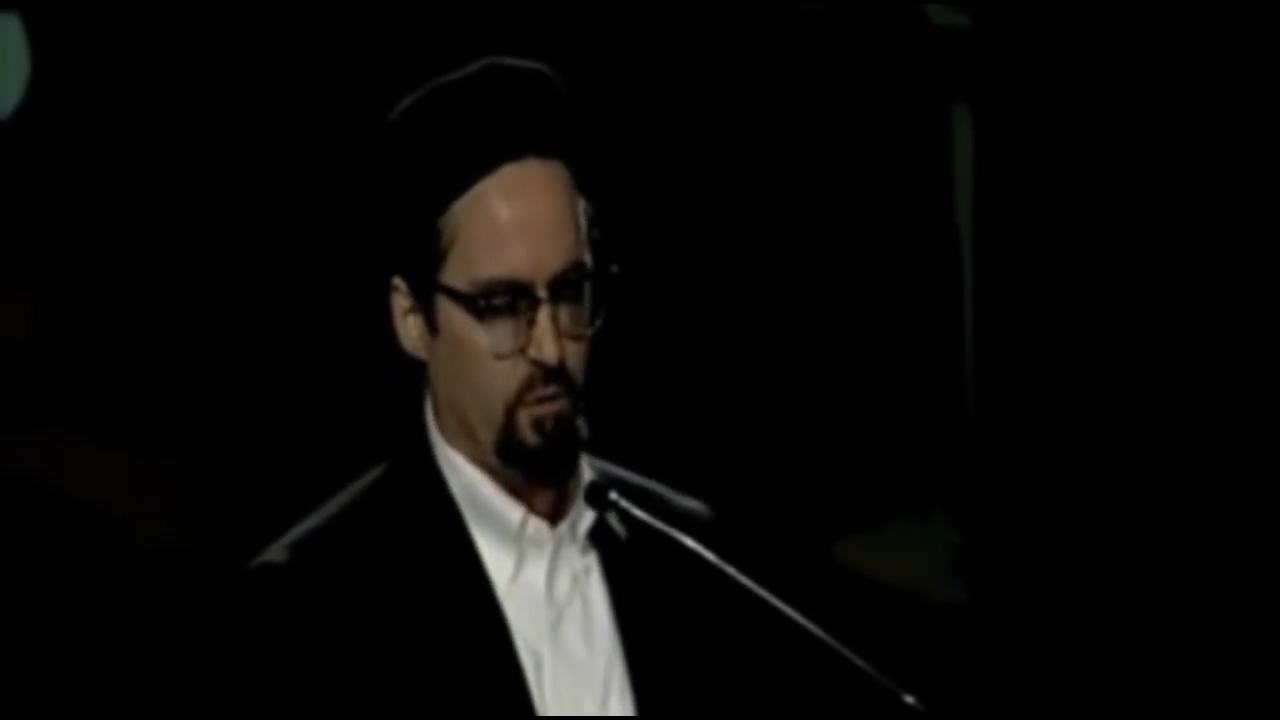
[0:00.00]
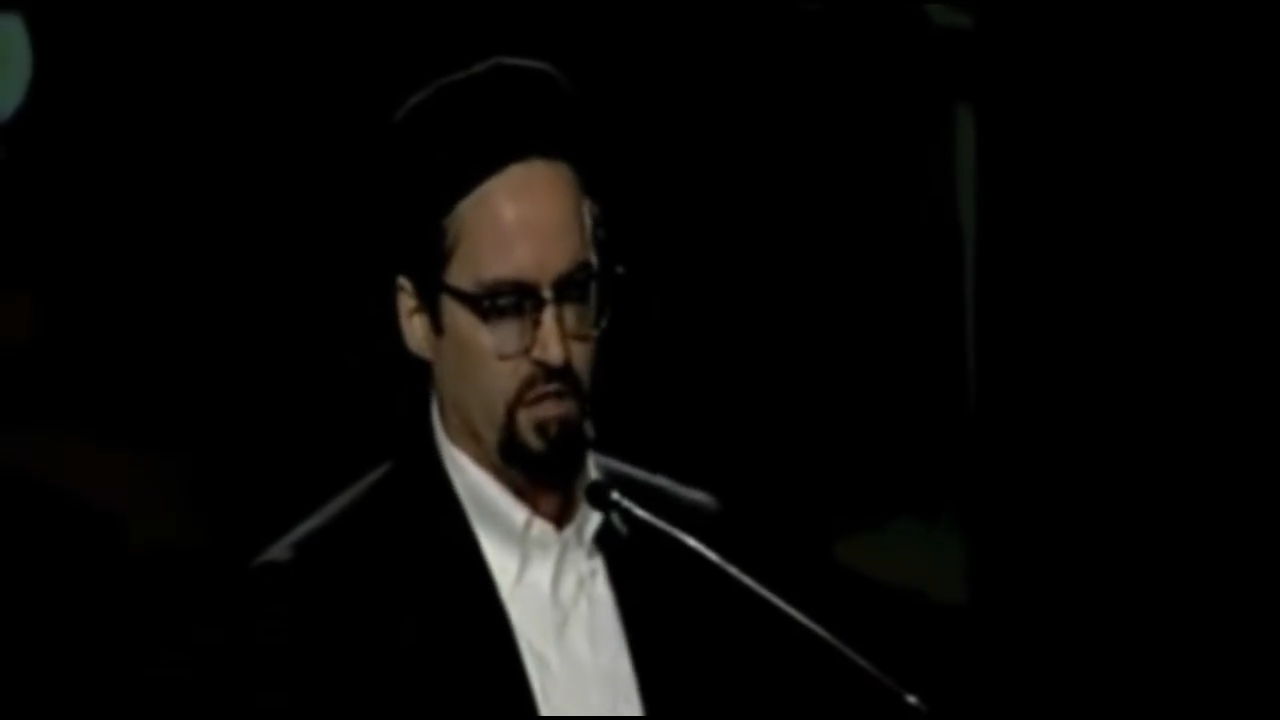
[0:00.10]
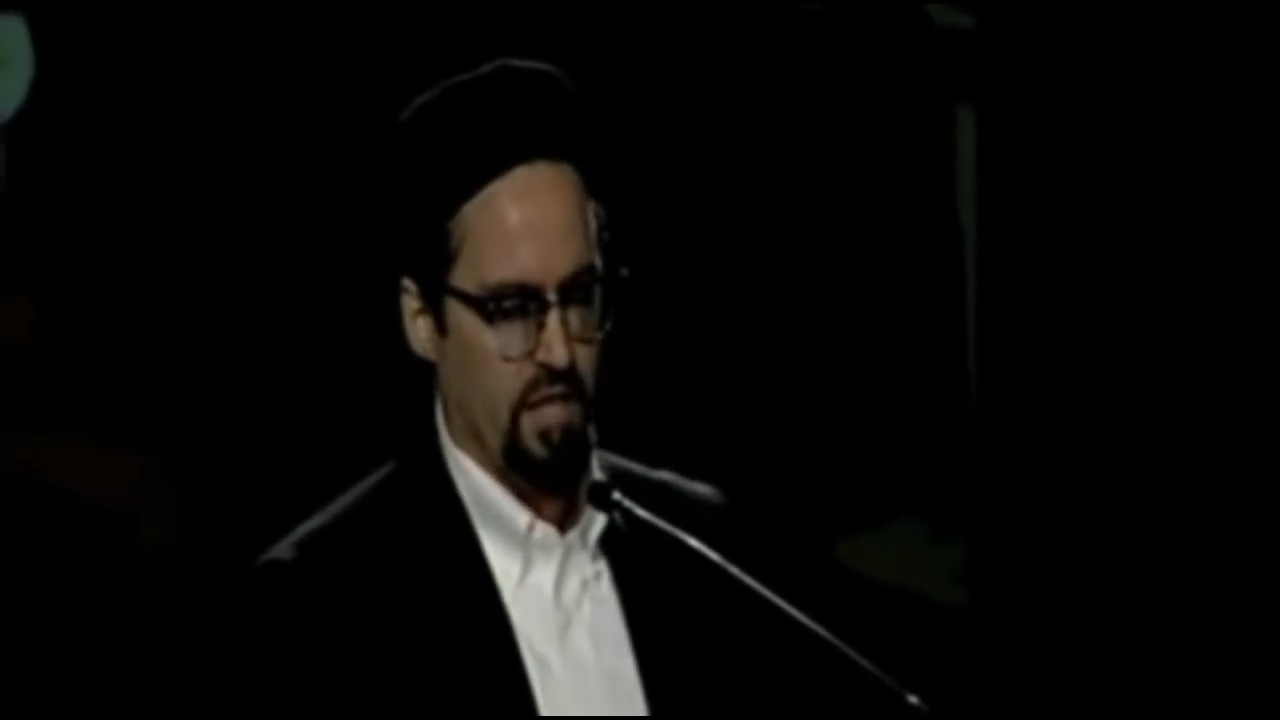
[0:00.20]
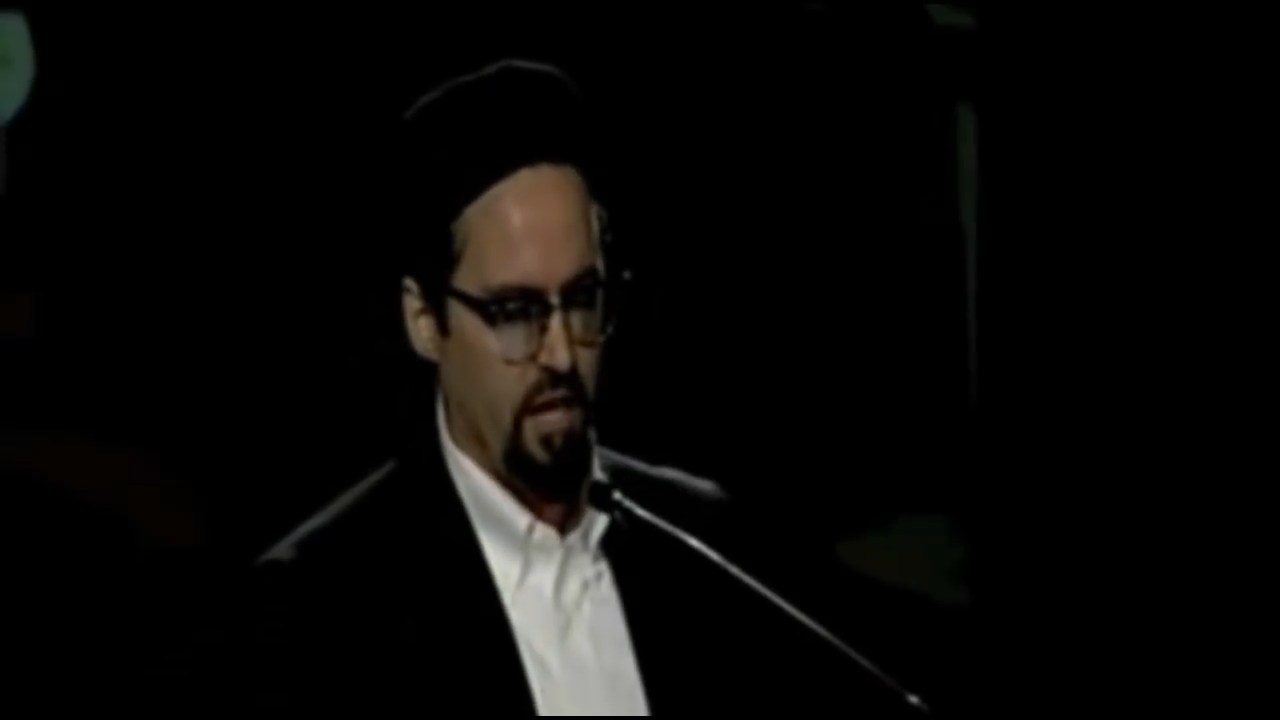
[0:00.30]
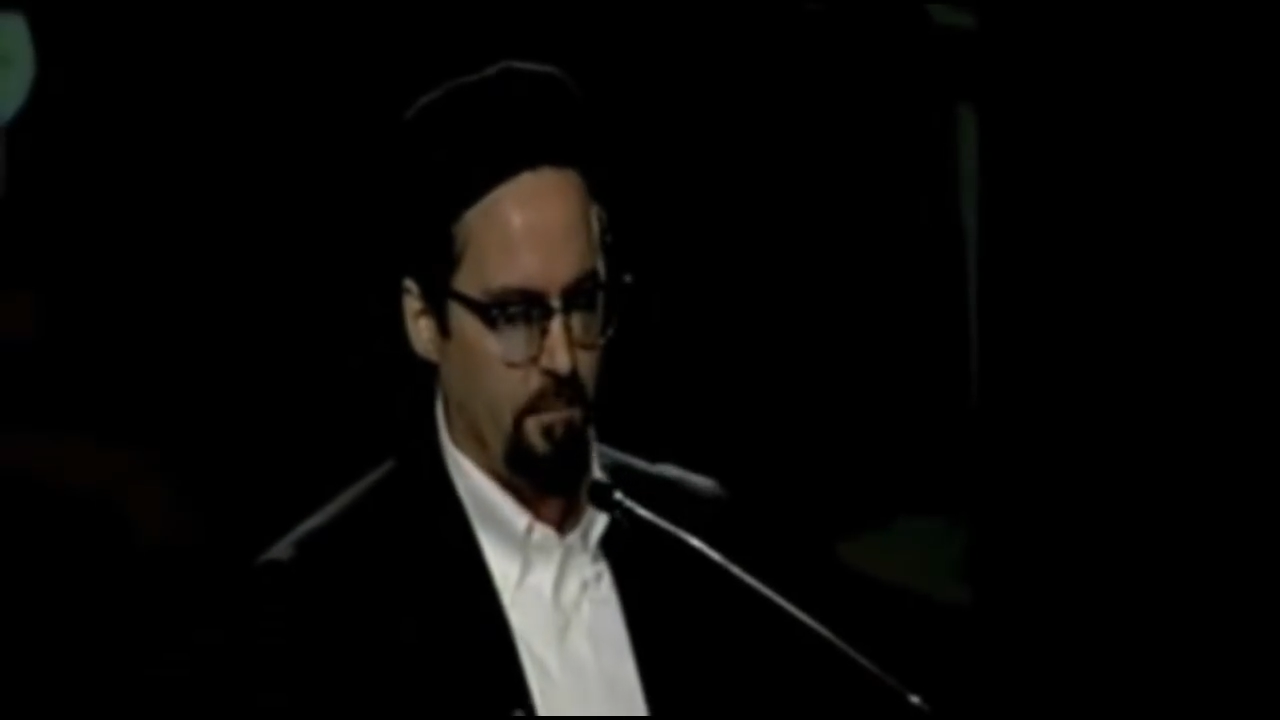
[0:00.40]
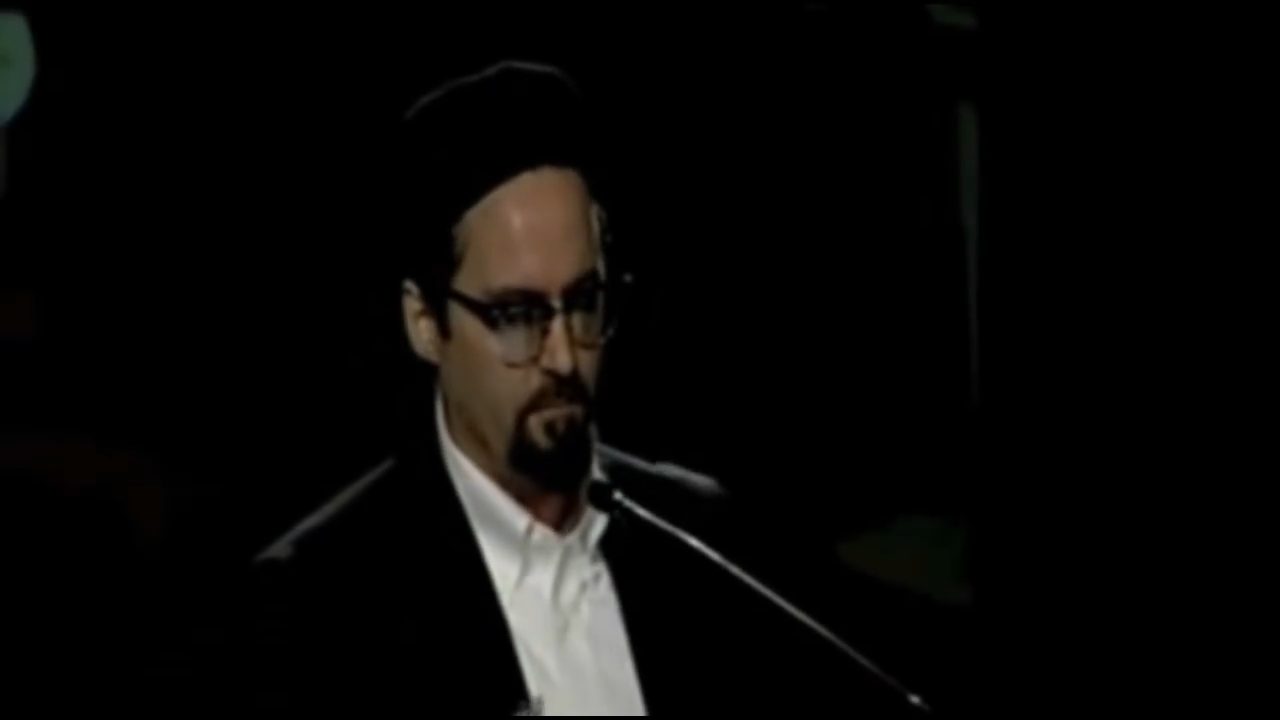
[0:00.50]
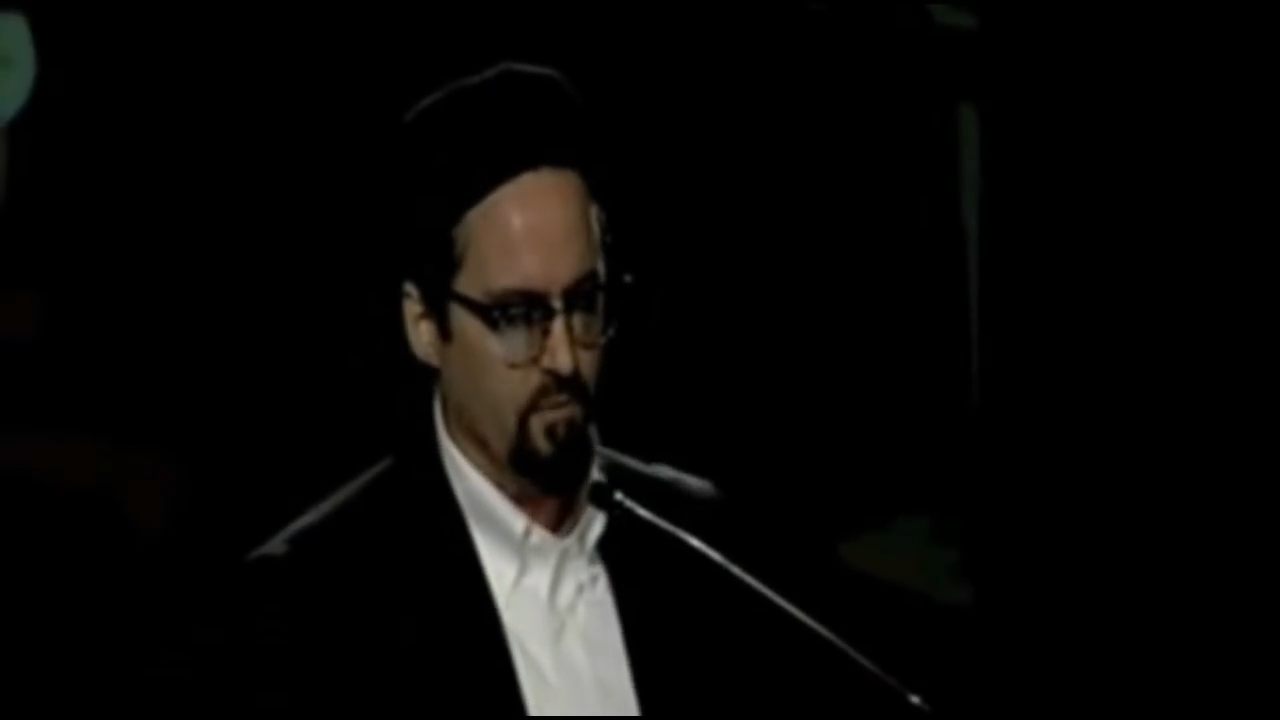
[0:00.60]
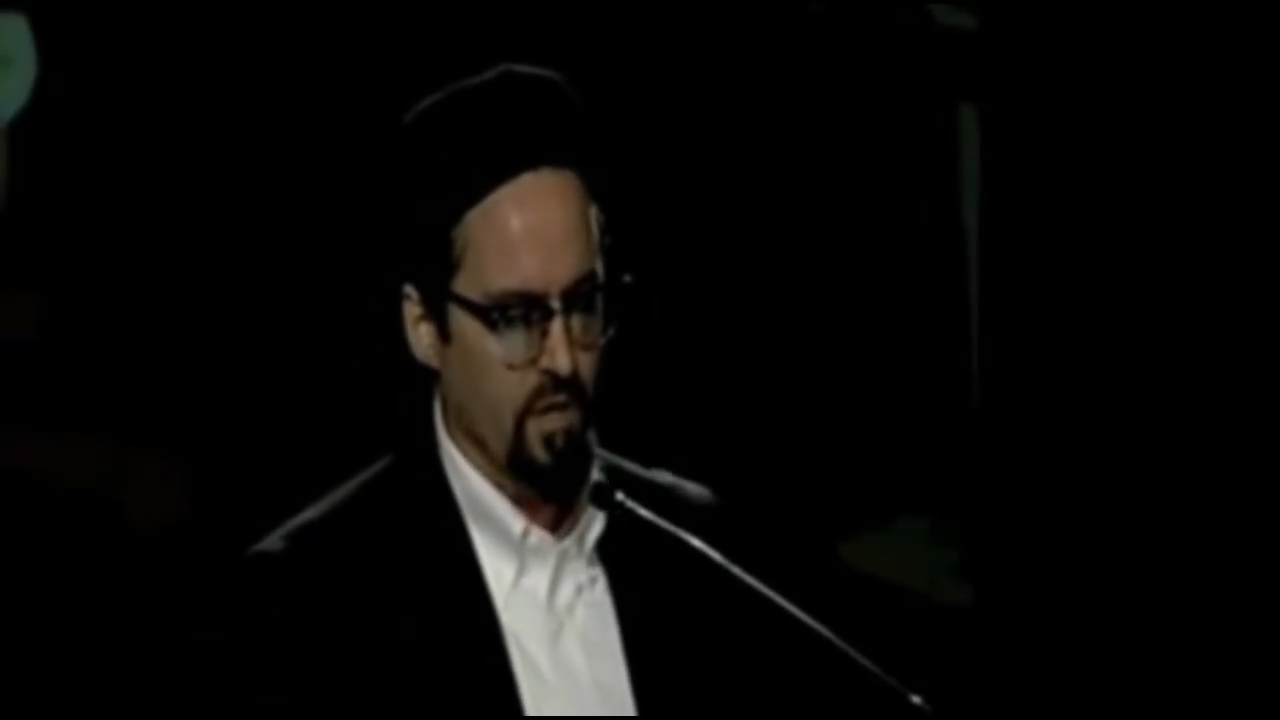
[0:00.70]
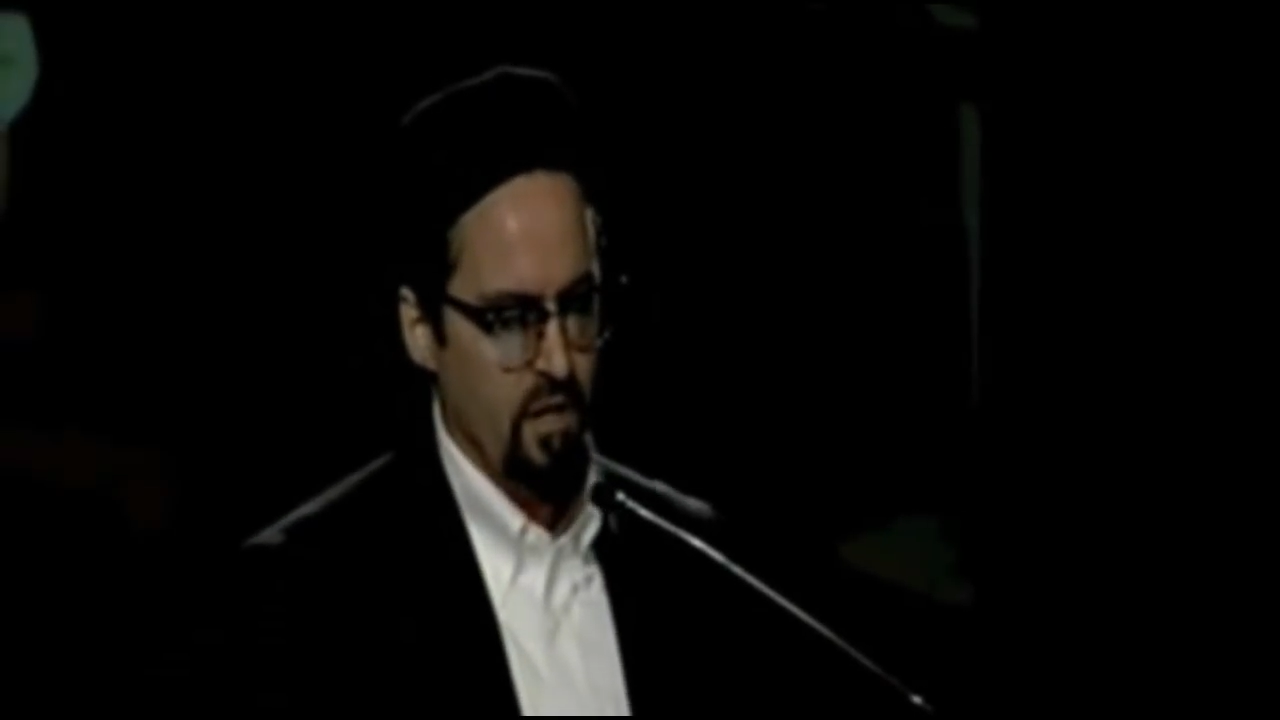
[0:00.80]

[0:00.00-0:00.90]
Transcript: with them.